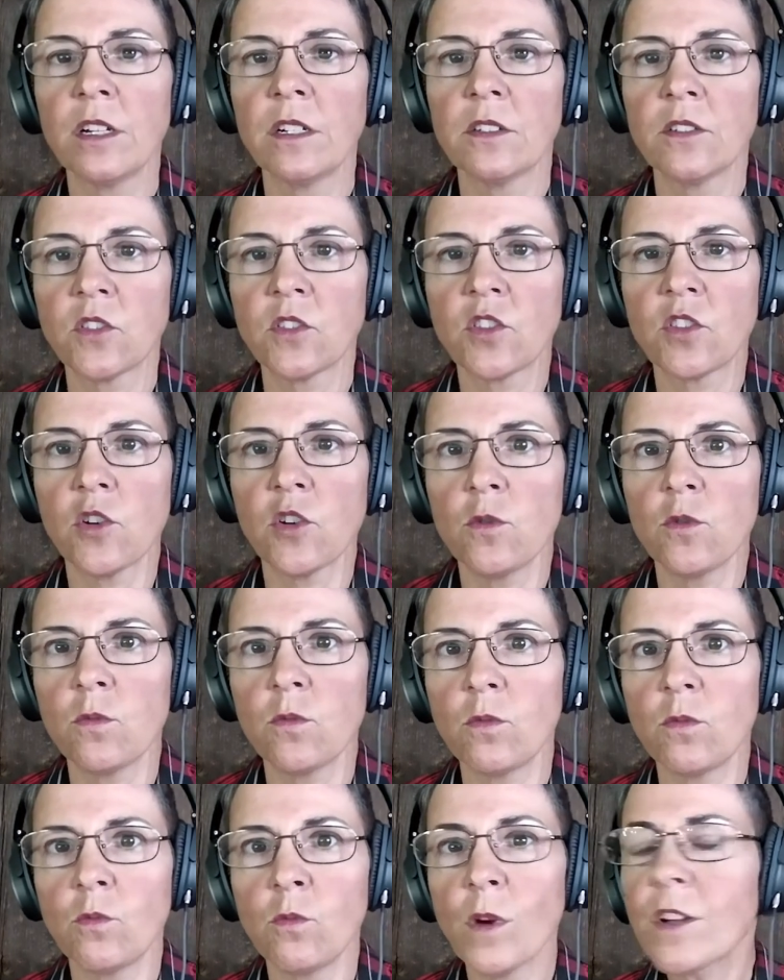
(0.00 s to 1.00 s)
So
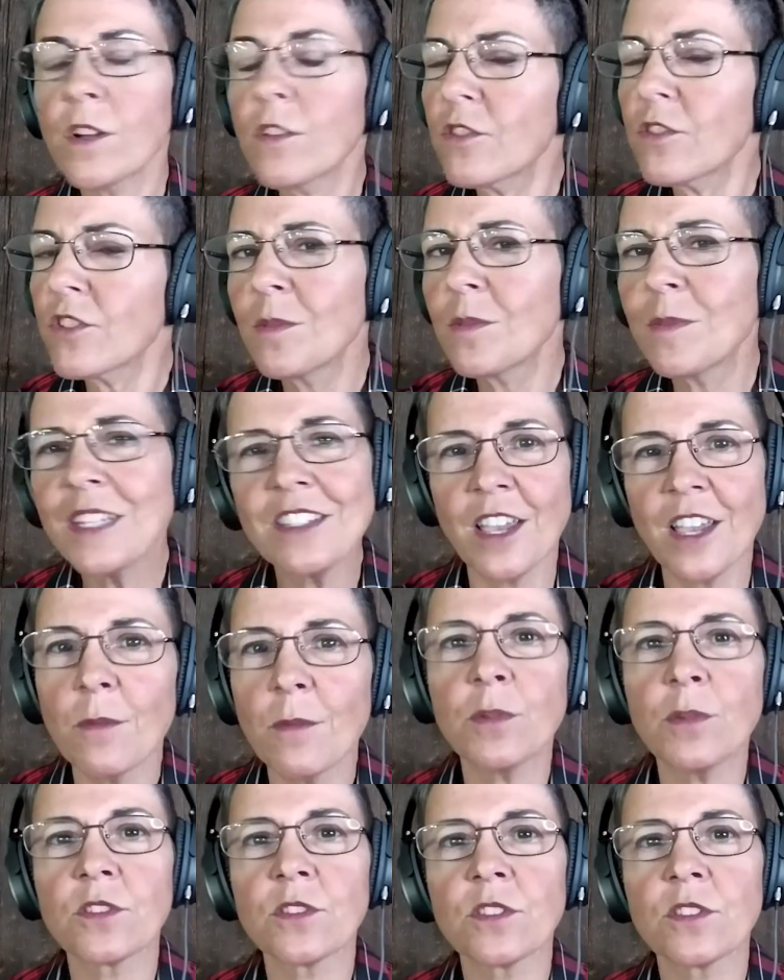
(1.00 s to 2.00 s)
what are some
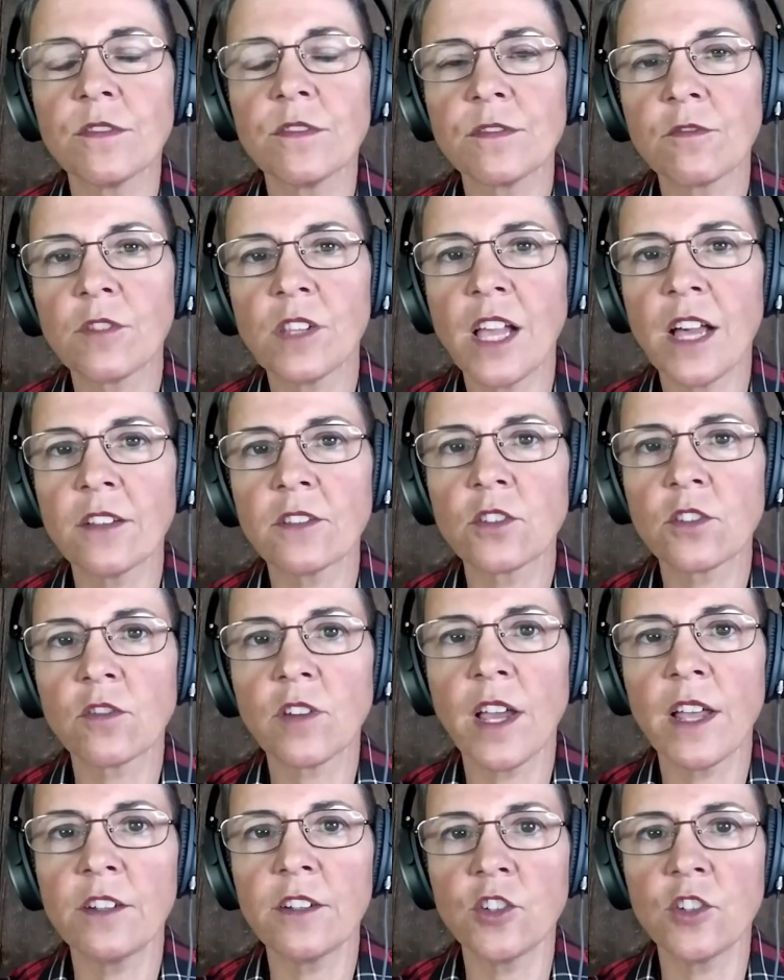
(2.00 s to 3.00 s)
examples of cloud
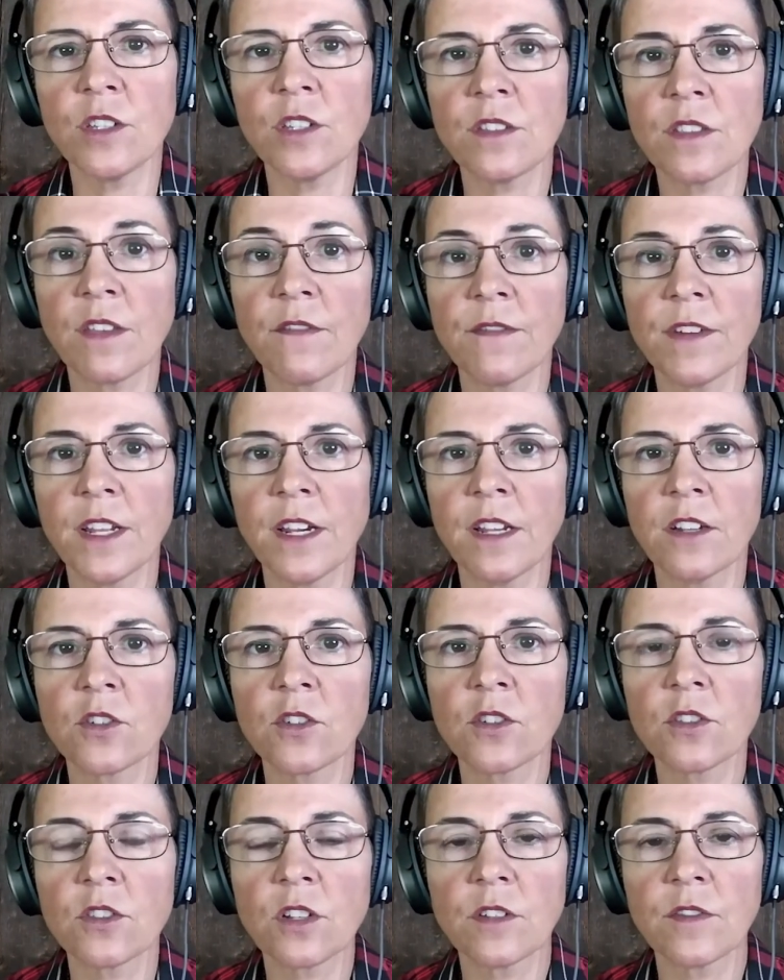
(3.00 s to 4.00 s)
strategies that
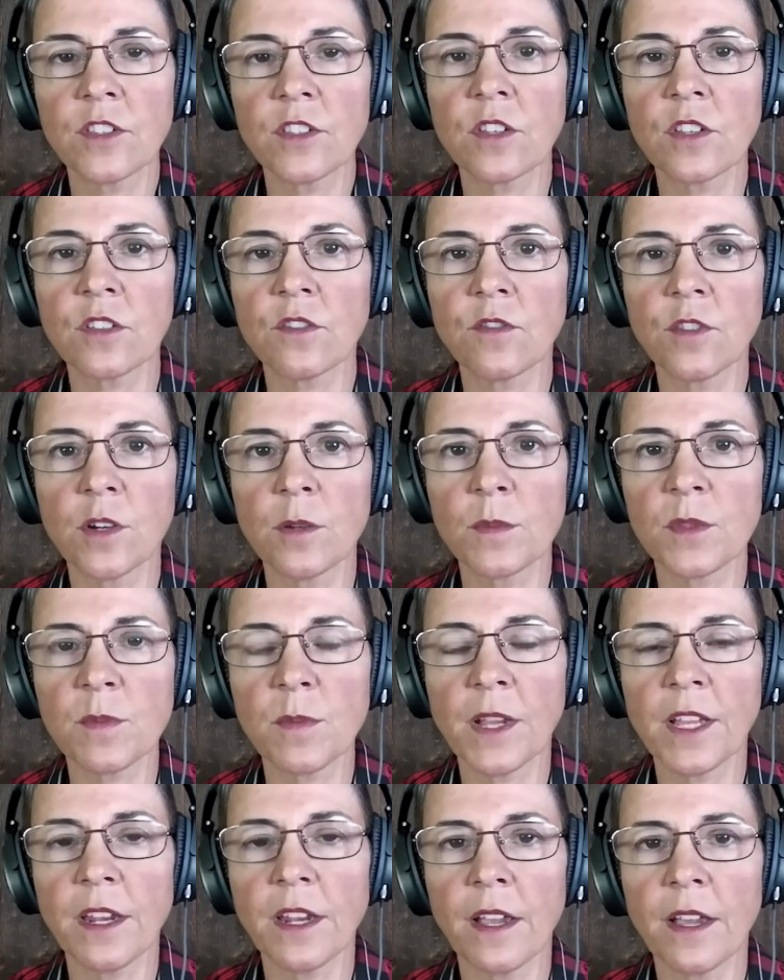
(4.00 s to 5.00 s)
financial services firms
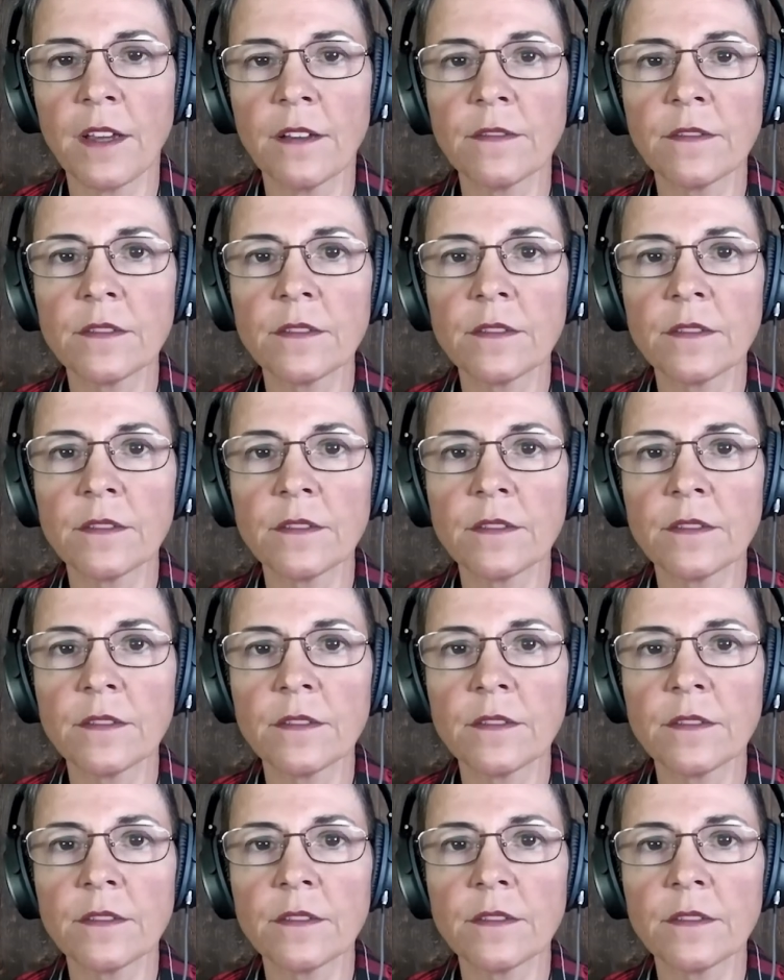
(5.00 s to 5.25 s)
might have?